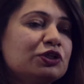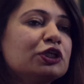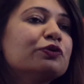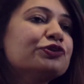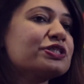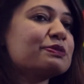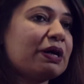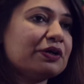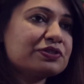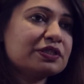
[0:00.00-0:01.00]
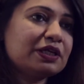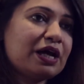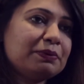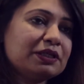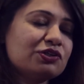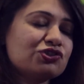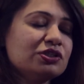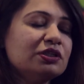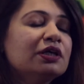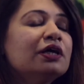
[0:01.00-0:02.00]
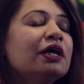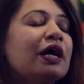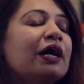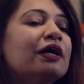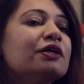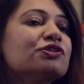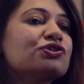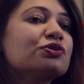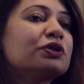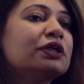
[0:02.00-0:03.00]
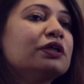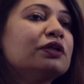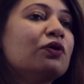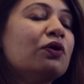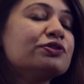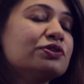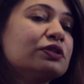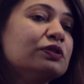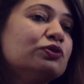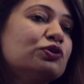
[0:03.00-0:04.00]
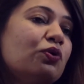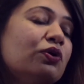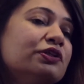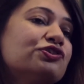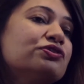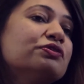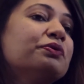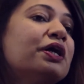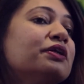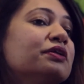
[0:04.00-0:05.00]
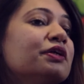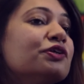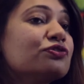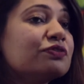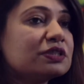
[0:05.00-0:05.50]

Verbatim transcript: You can include your spouse in the application and you can also include all the children who are under the age of